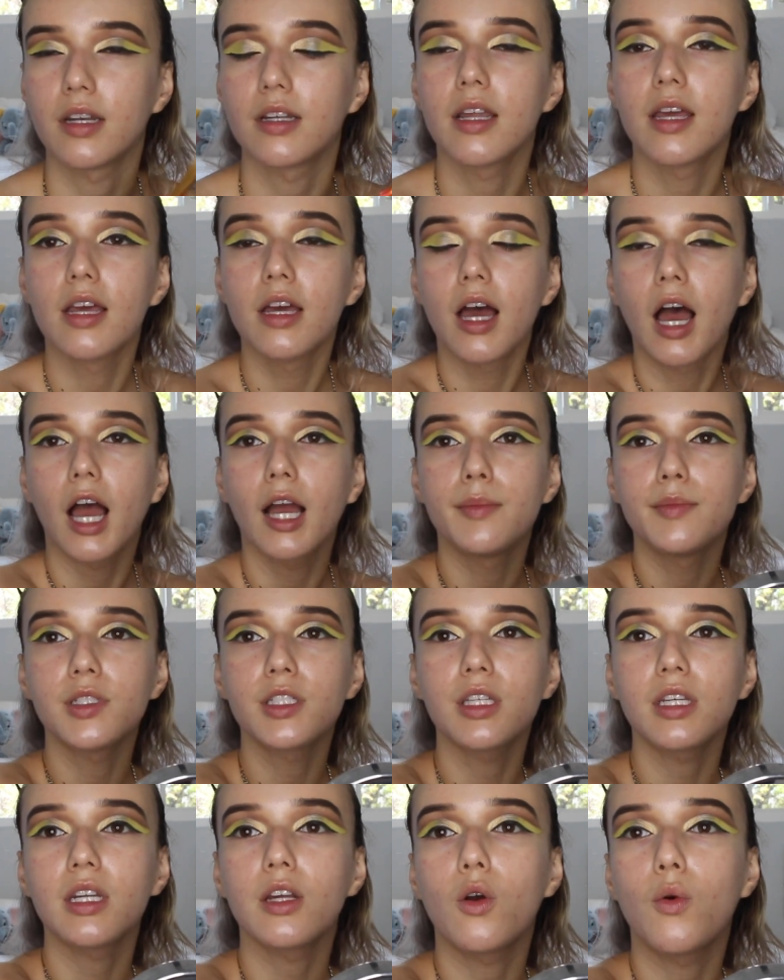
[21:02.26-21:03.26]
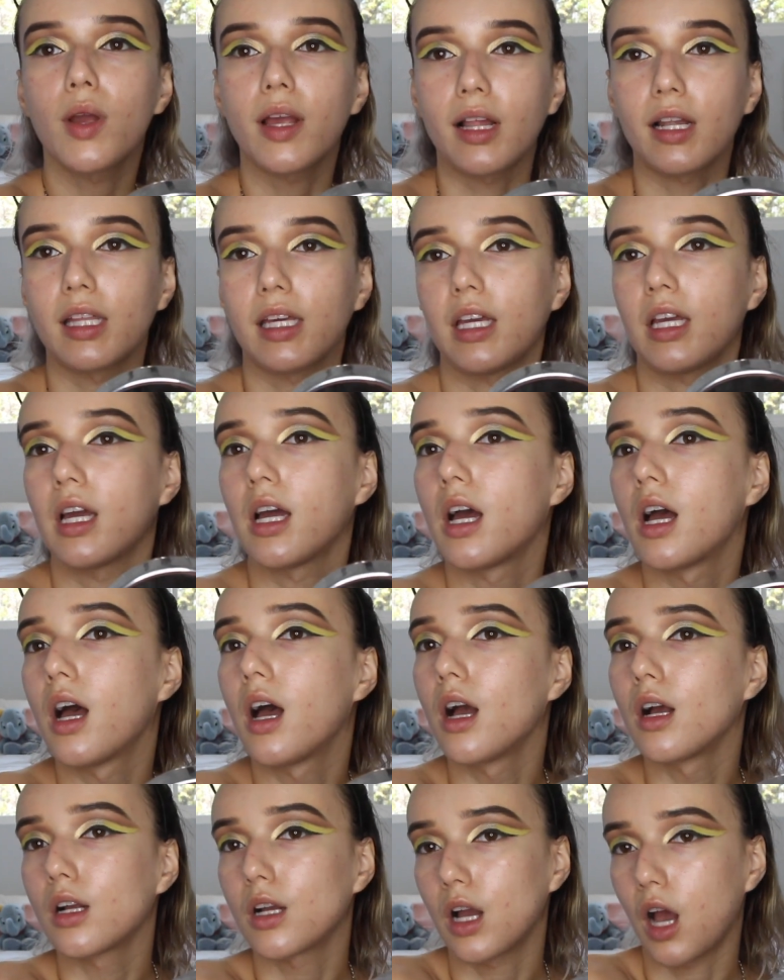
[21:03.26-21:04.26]
and I'm just gonna quickly
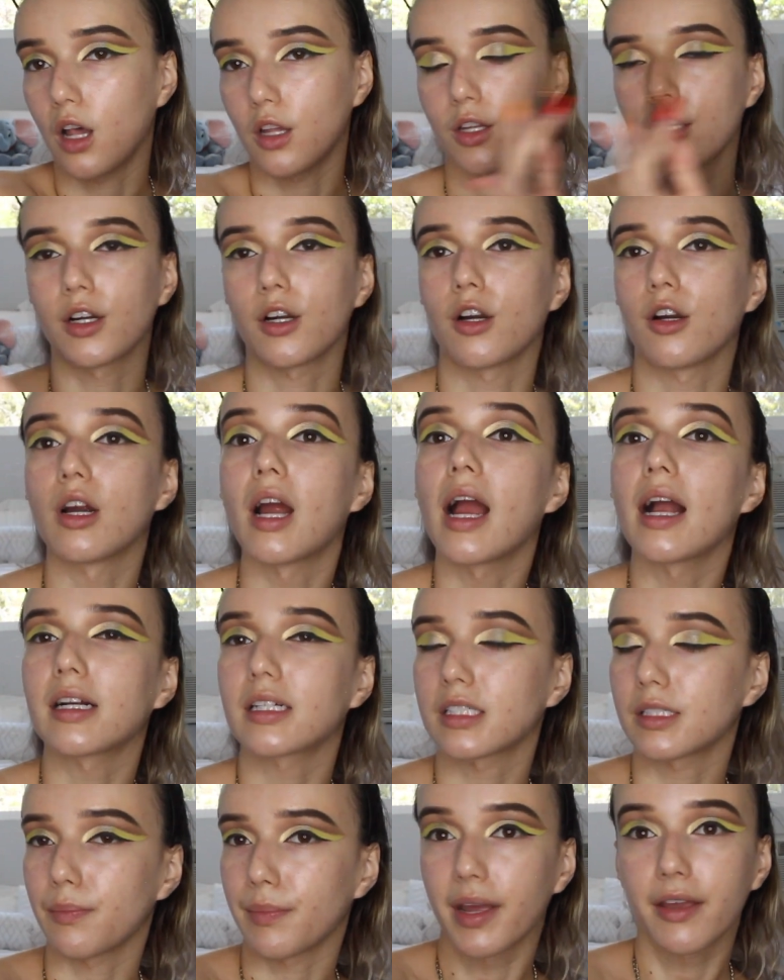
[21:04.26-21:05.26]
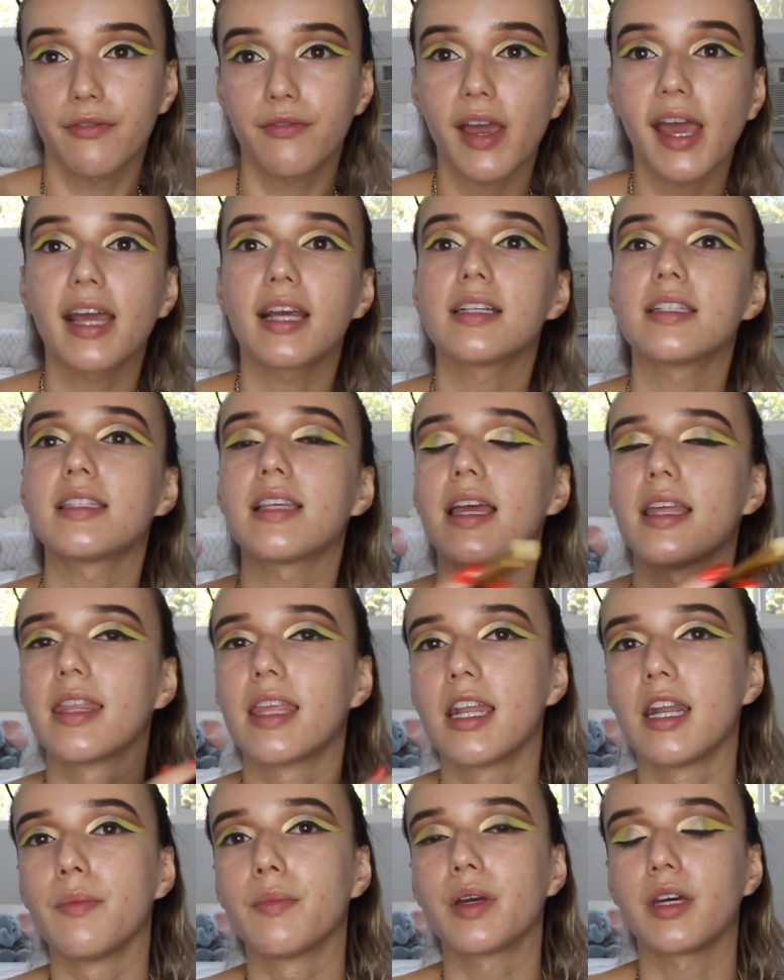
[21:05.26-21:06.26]
color correct face,
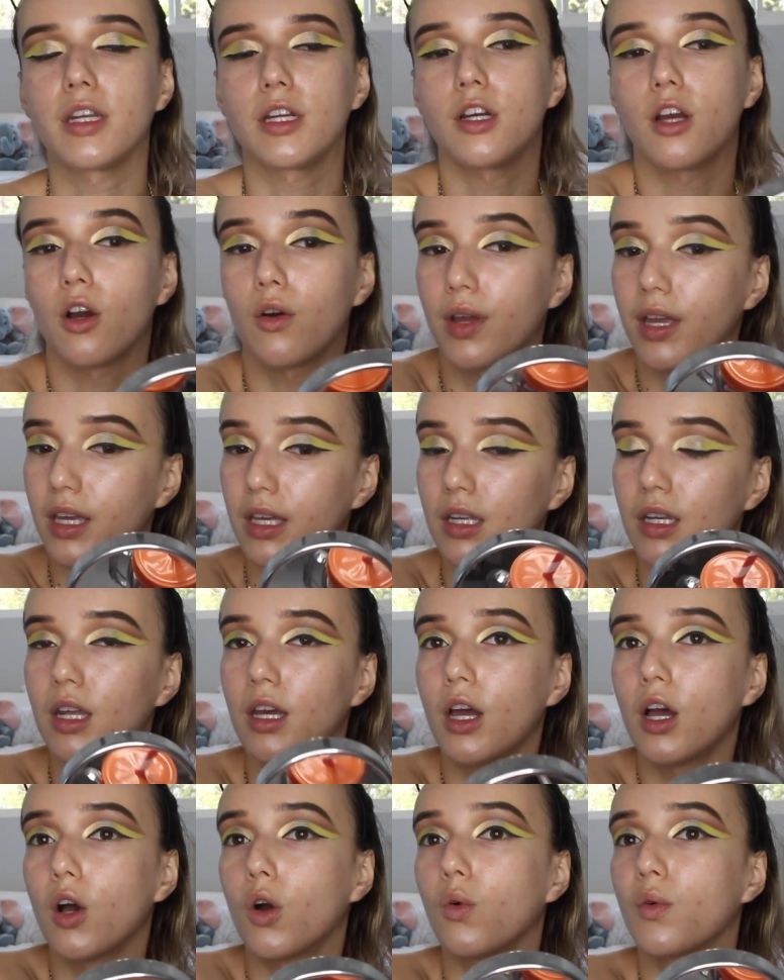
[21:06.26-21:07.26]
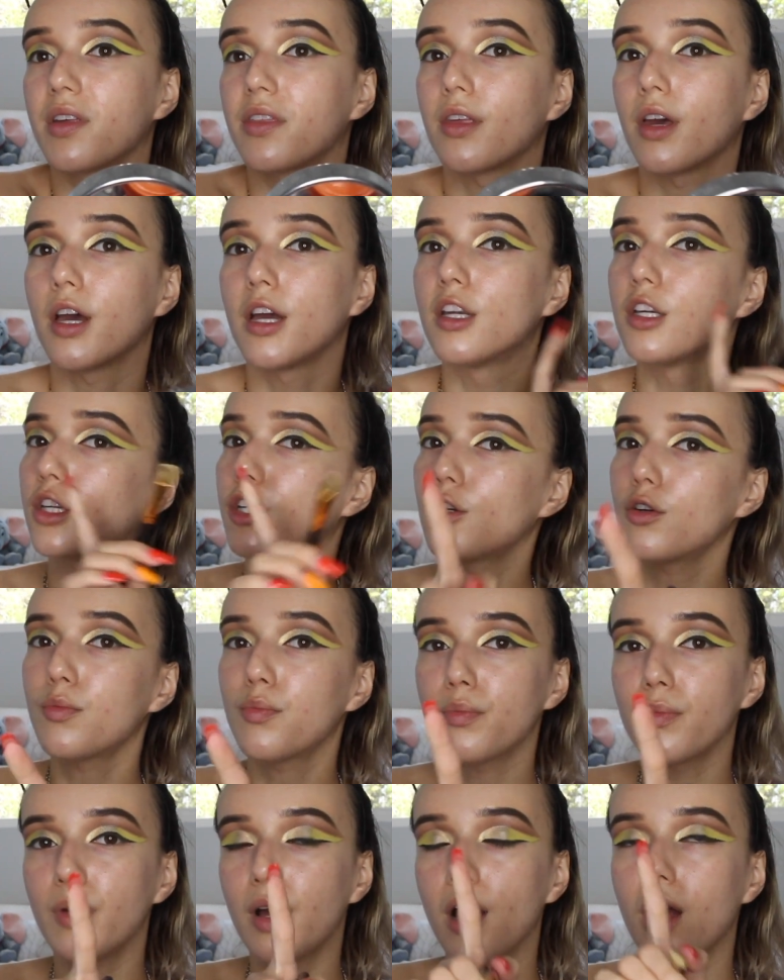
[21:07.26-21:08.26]
and then I'm gonna go in with a
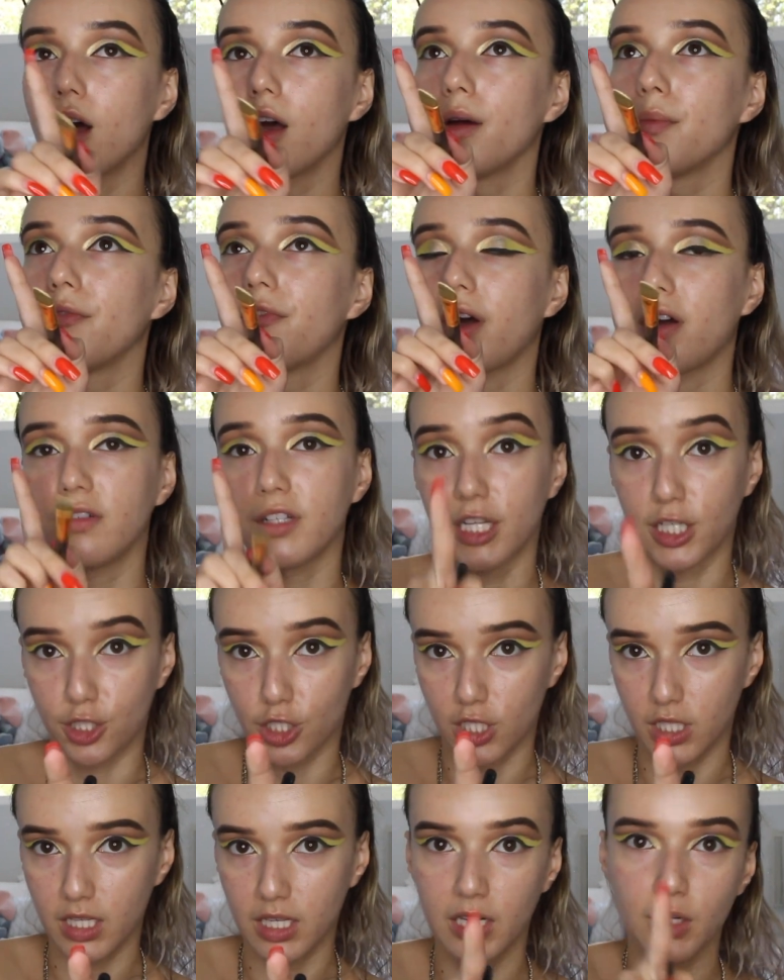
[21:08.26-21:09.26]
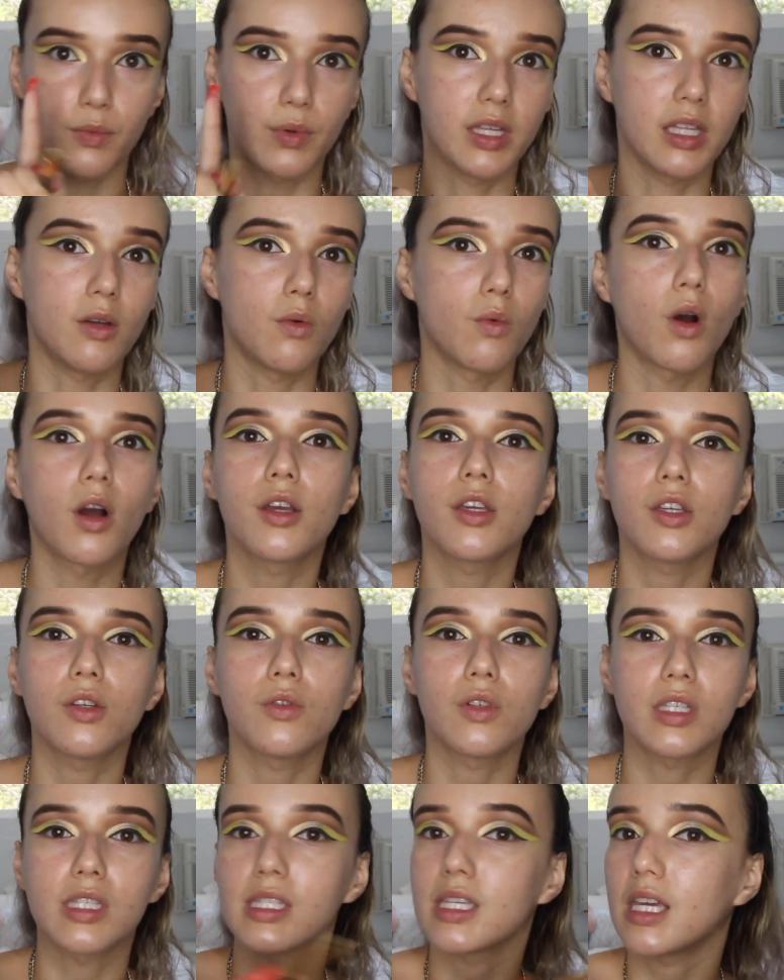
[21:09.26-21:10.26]
new foundation that I really want
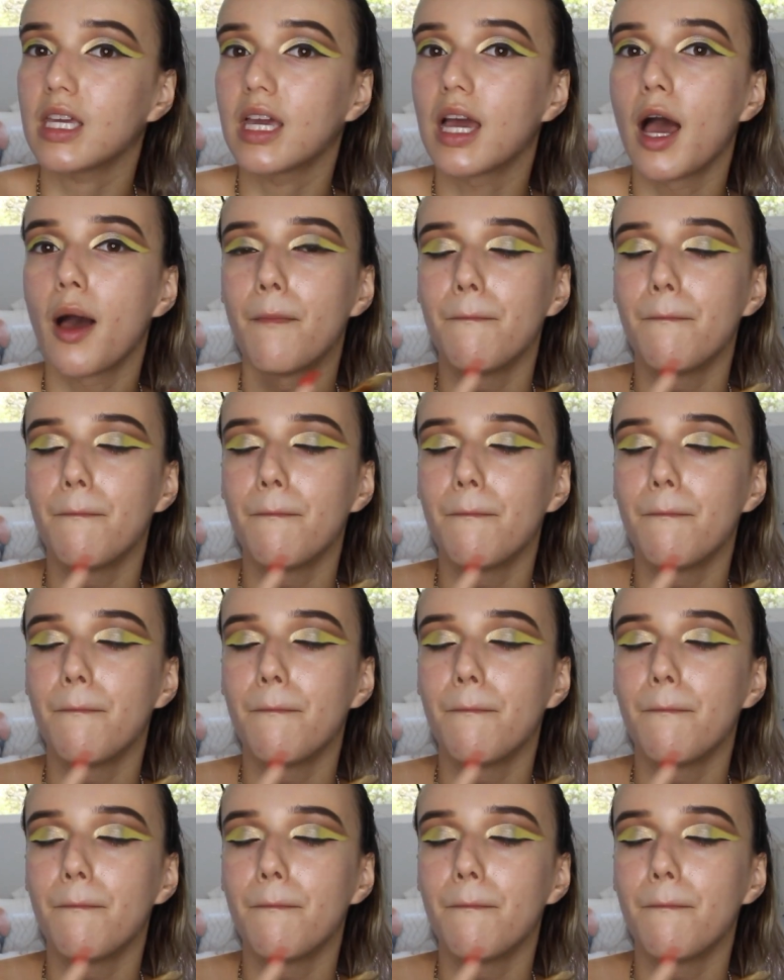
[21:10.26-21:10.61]
you to see.